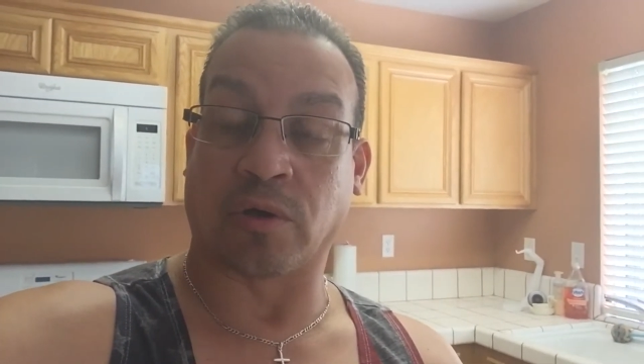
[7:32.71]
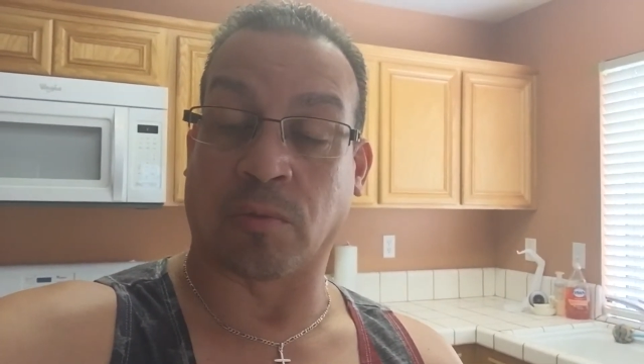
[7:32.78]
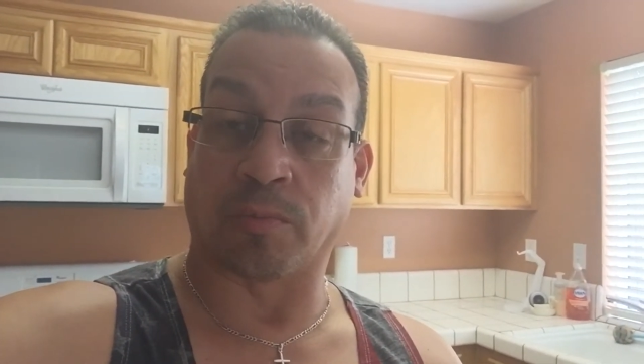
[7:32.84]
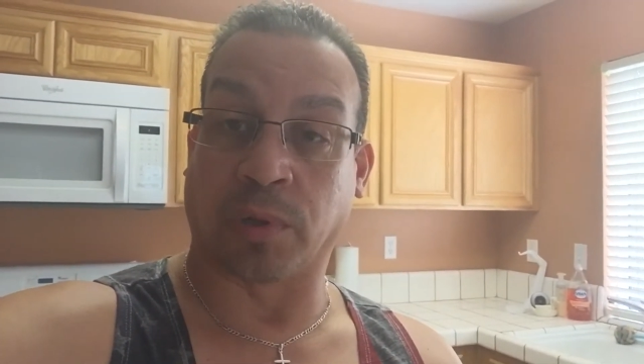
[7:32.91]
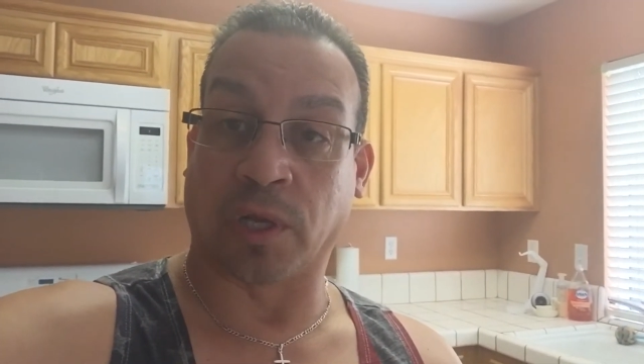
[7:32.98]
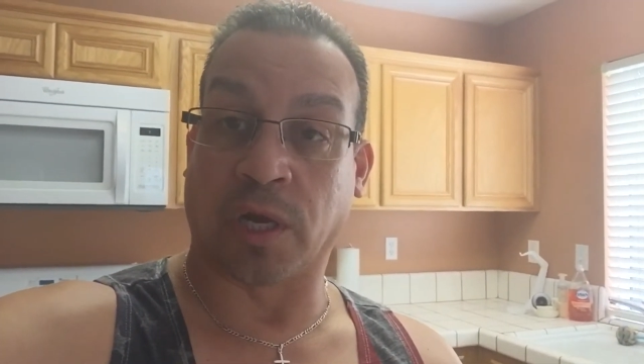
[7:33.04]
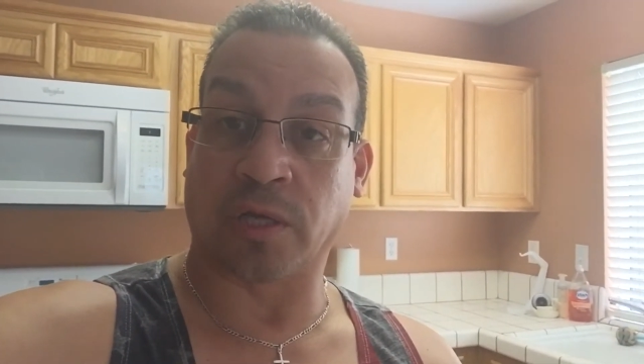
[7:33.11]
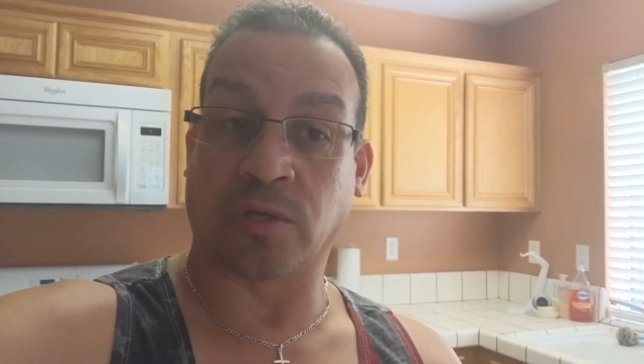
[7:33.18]
Your
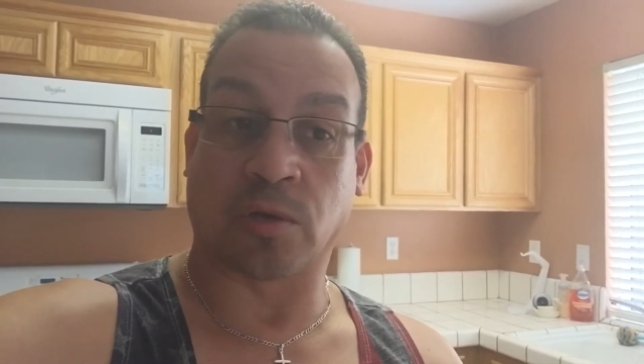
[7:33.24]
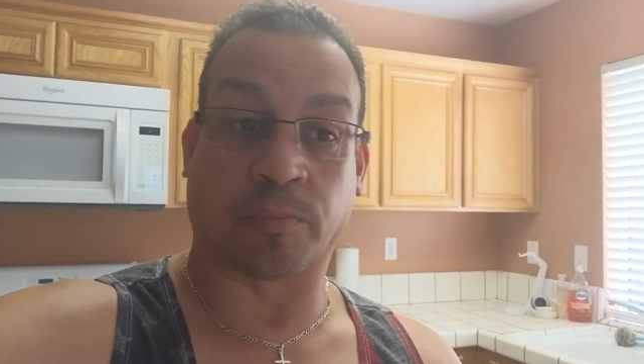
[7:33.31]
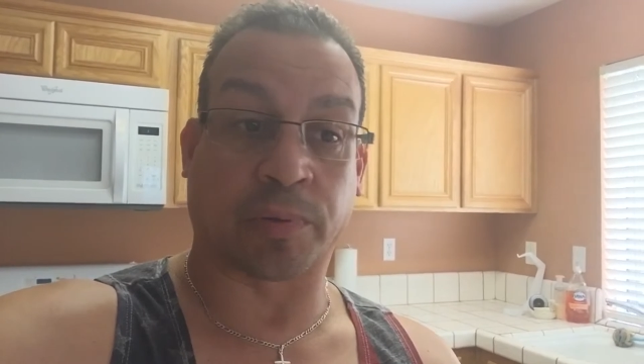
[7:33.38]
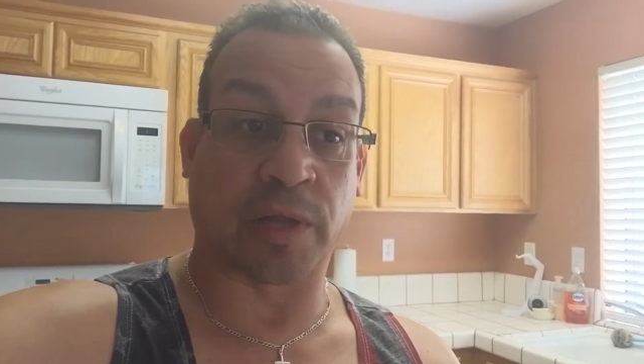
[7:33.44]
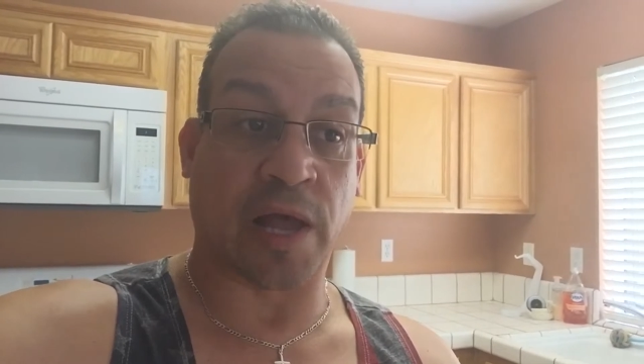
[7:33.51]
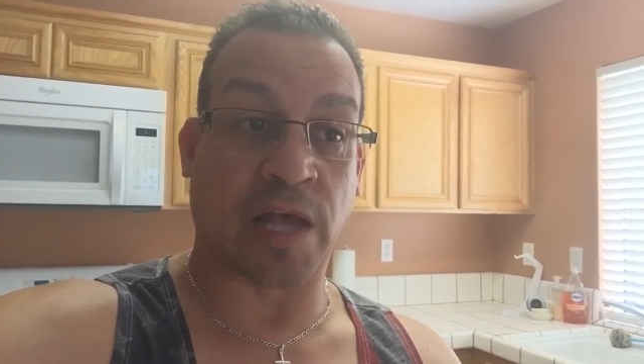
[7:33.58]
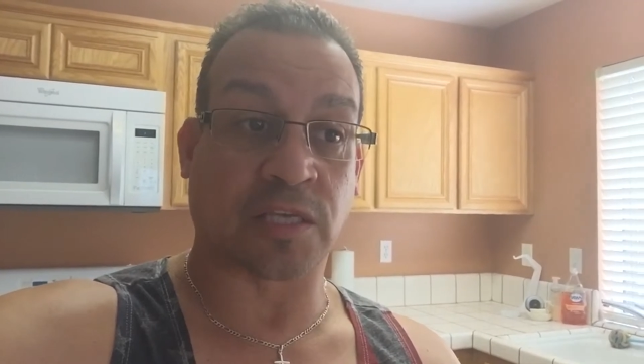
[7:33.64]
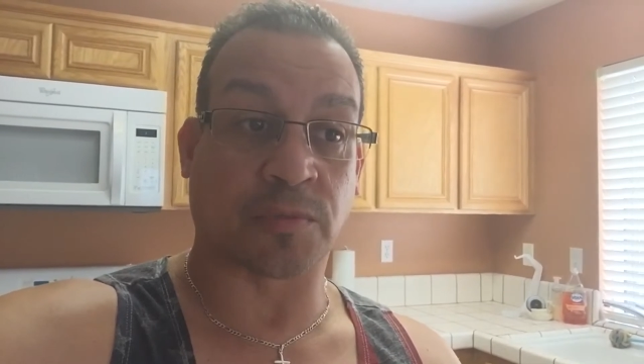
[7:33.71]
blood, your
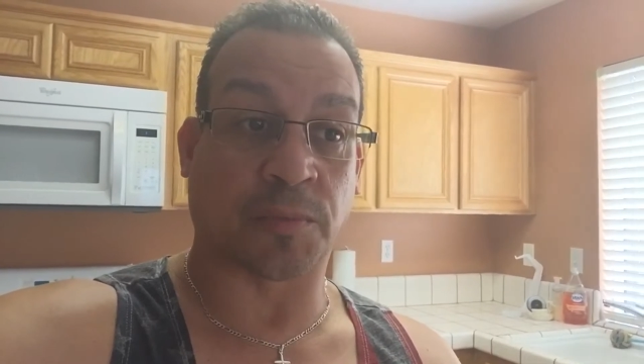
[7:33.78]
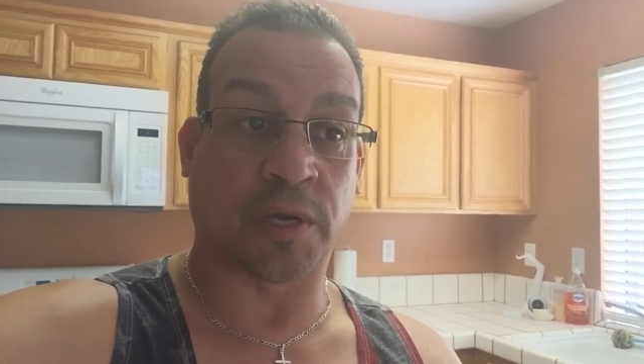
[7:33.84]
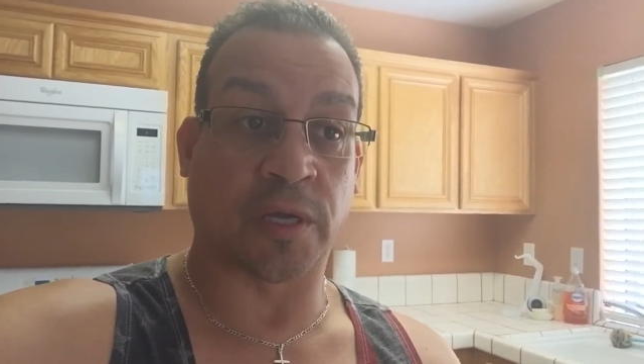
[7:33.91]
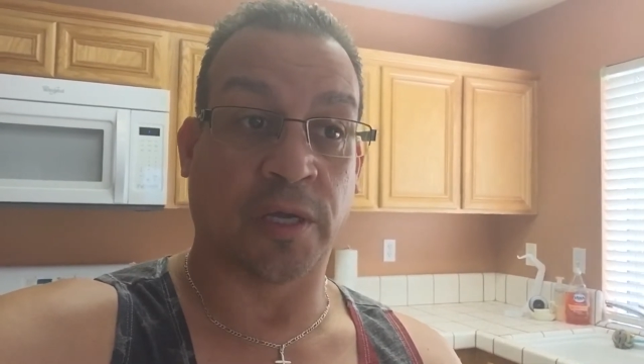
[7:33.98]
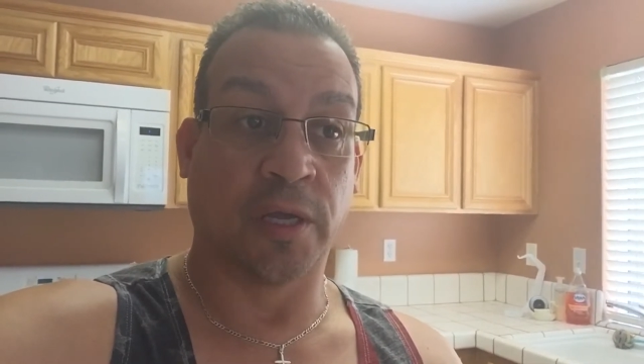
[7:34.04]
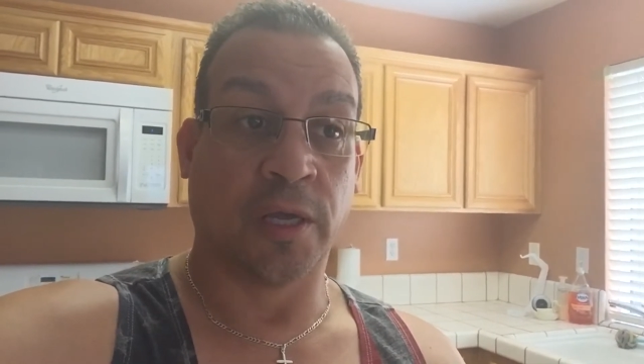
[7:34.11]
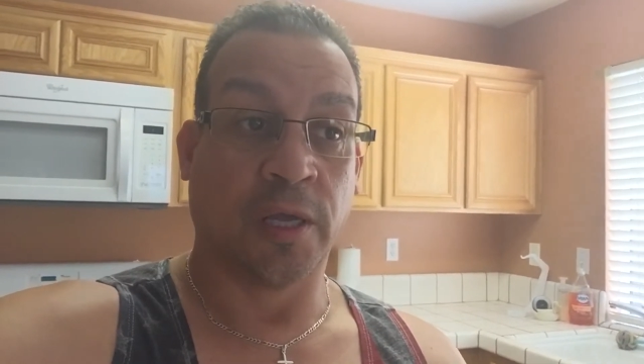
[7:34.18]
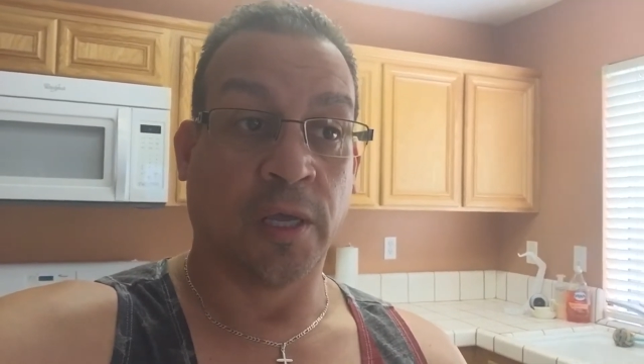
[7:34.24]

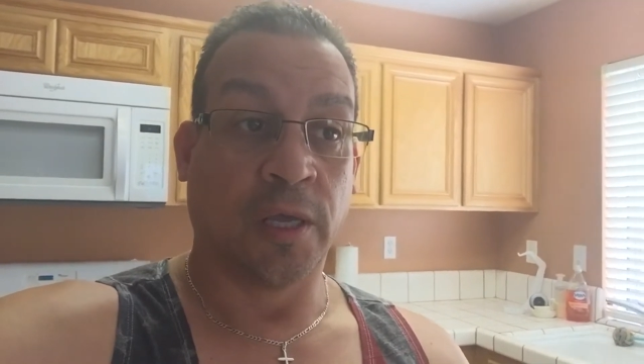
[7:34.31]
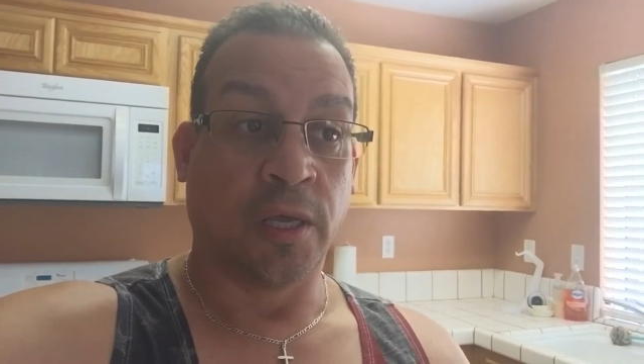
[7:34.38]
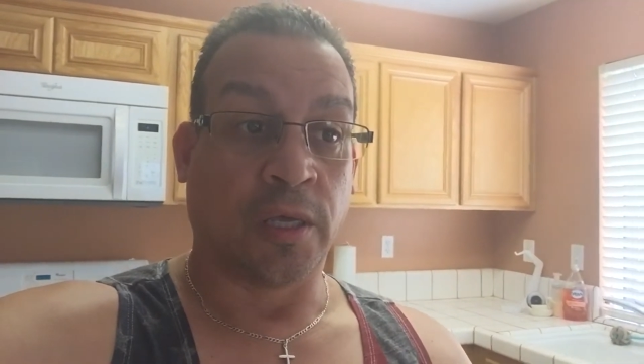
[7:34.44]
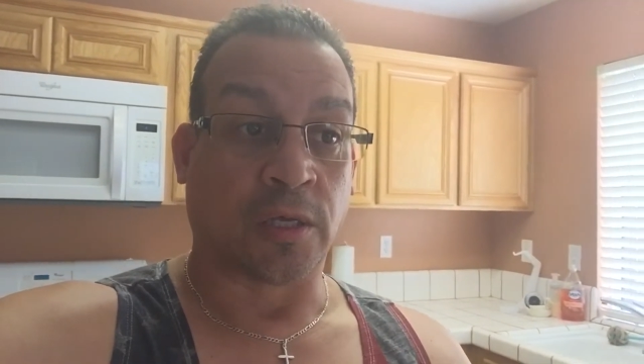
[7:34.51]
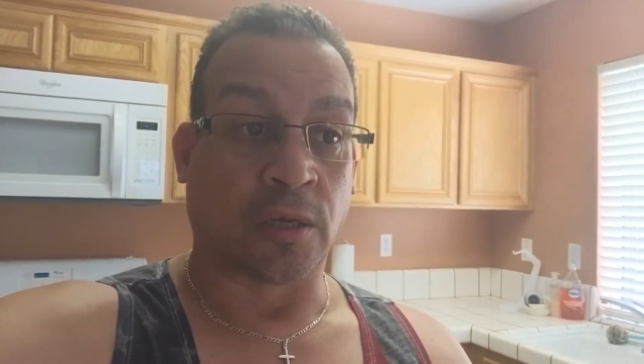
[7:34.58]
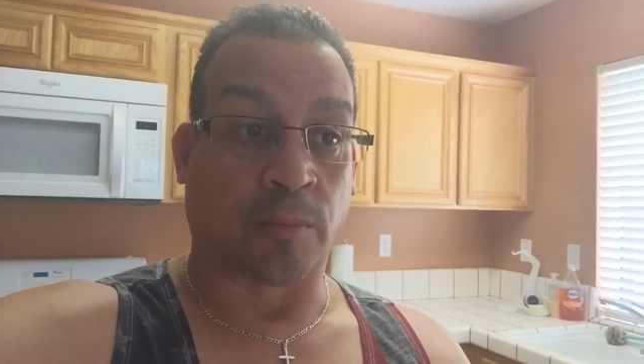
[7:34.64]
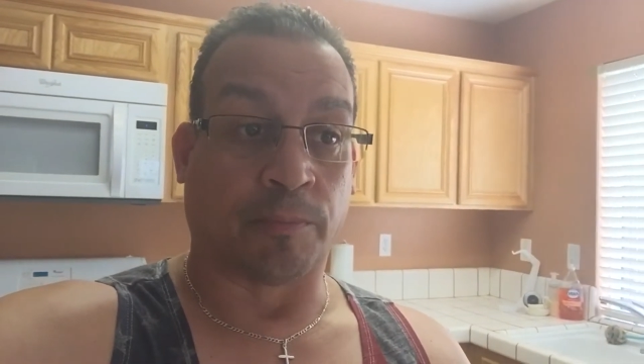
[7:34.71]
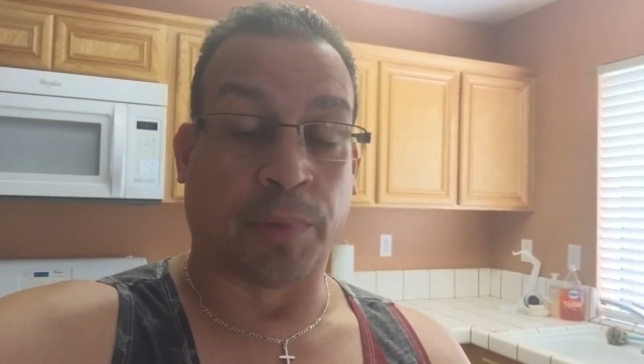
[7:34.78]
plasma,
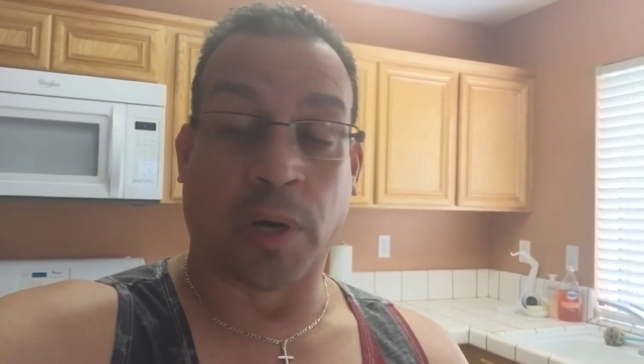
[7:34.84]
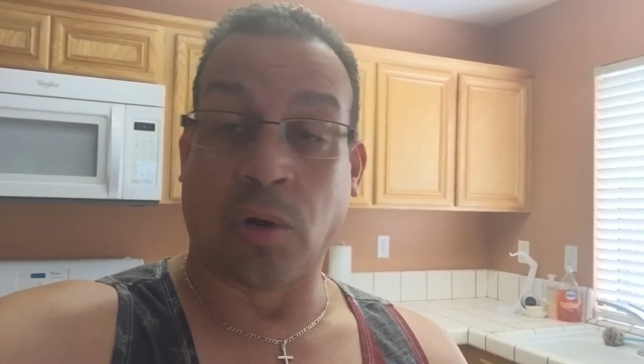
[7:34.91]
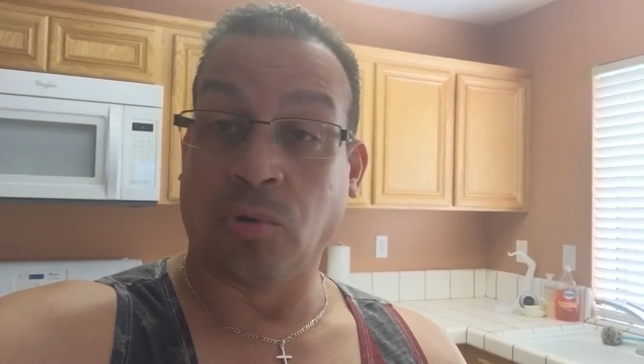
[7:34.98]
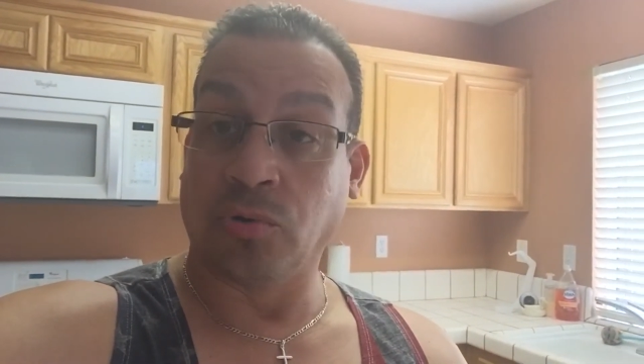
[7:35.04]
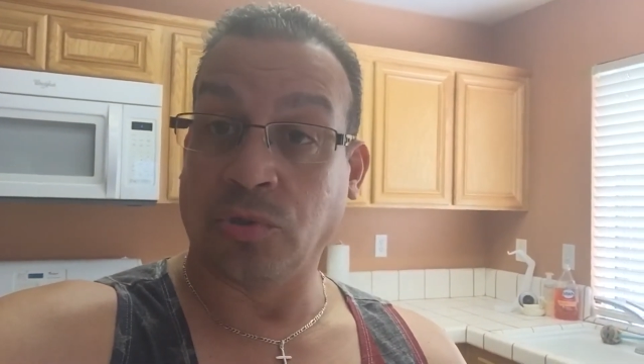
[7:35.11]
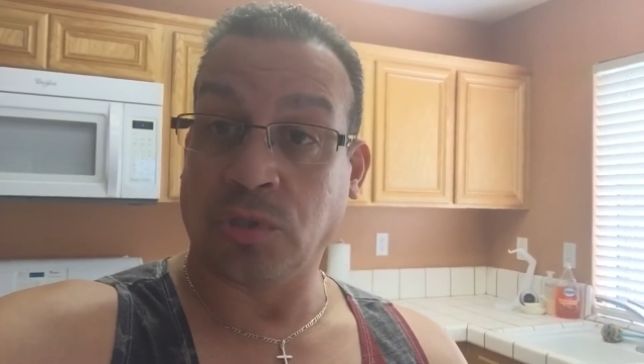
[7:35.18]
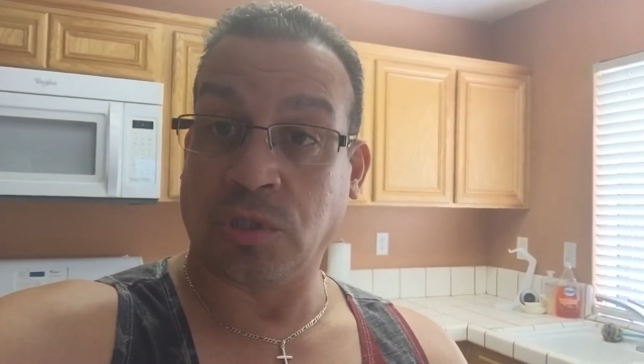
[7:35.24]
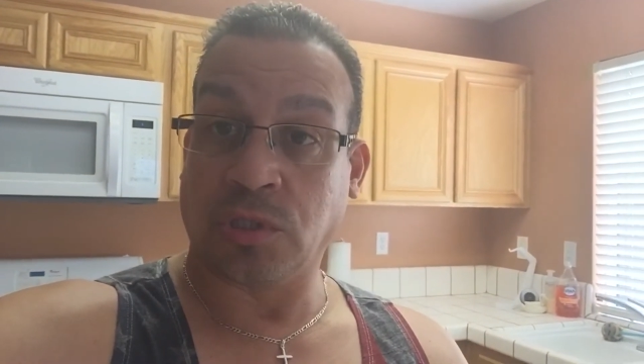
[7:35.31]
your
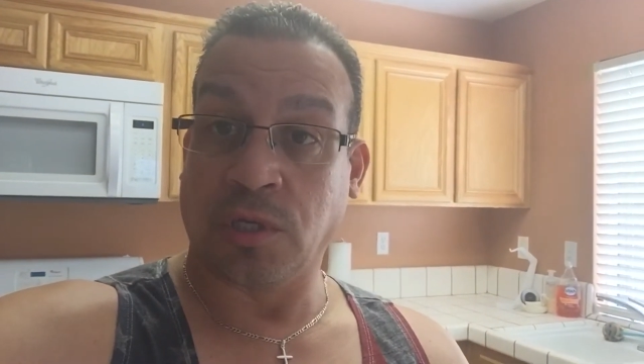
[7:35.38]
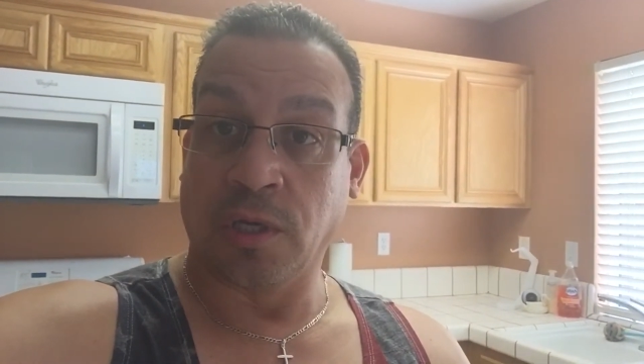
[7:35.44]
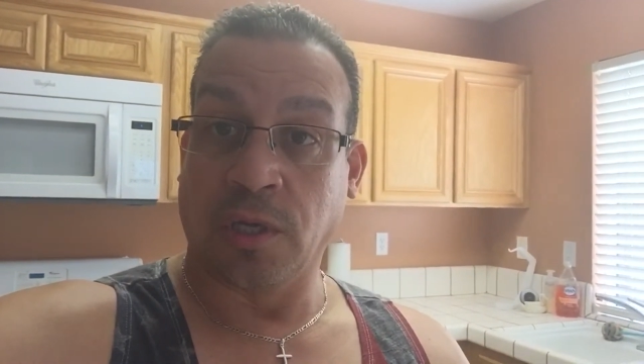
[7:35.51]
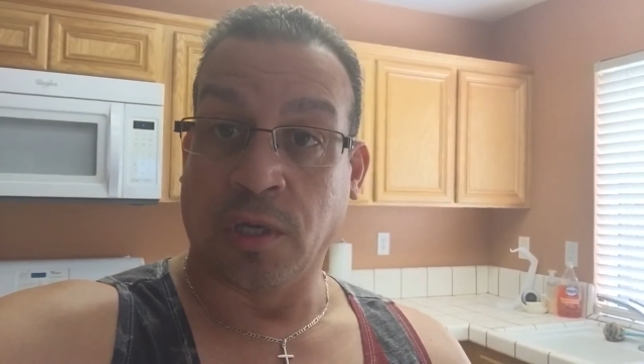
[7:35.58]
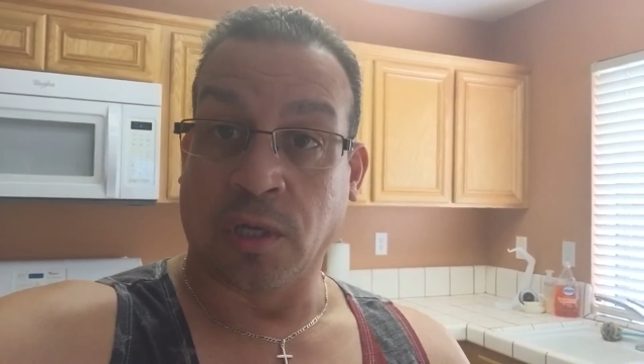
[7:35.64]
bones,